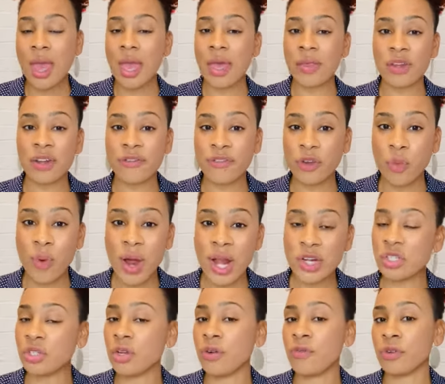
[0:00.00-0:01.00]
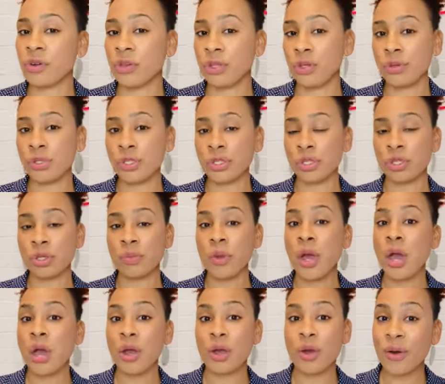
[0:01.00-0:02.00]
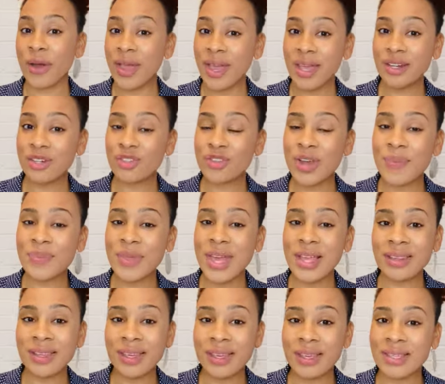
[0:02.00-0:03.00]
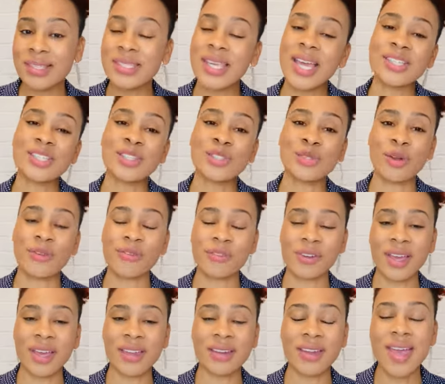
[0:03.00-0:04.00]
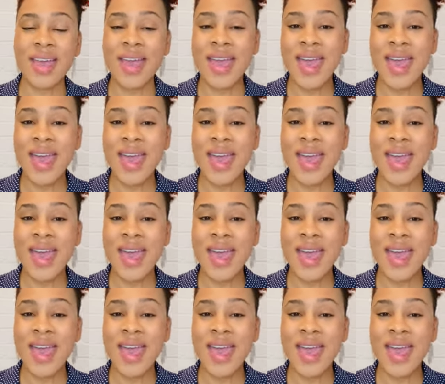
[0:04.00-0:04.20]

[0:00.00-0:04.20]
And then if you're watching over on YouTube, go ahead and drop that link and text it to a friend.